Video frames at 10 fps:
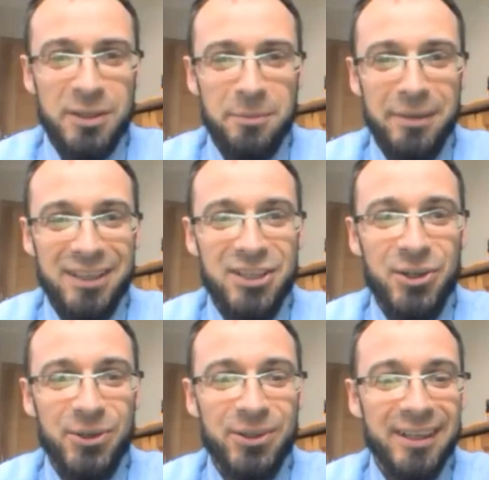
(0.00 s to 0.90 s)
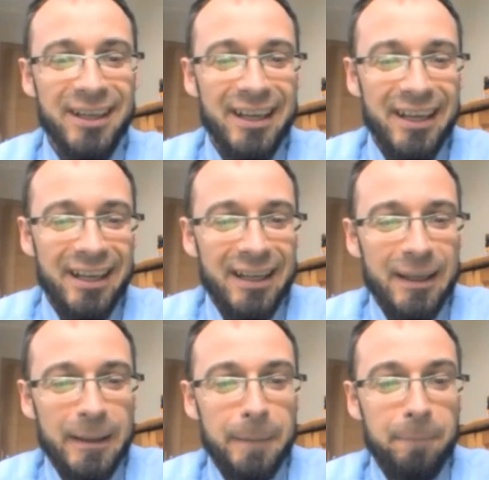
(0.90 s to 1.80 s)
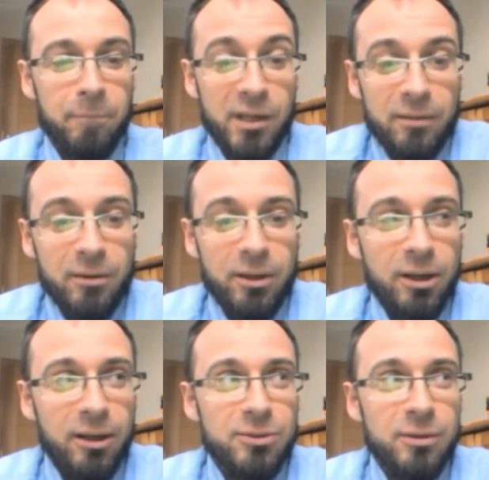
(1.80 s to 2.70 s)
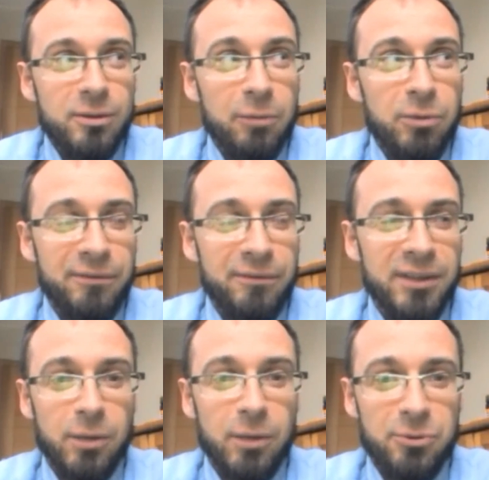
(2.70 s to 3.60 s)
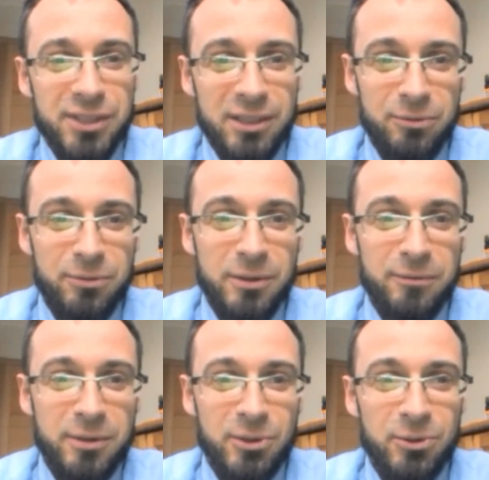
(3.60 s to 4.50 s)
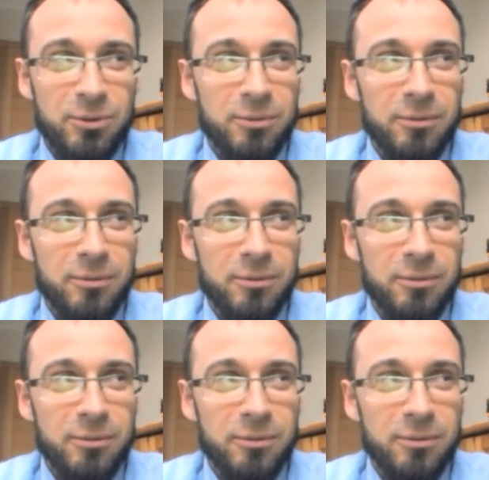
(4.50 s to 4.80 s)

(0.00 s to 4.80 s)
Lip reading: unpack here. I think I will start from your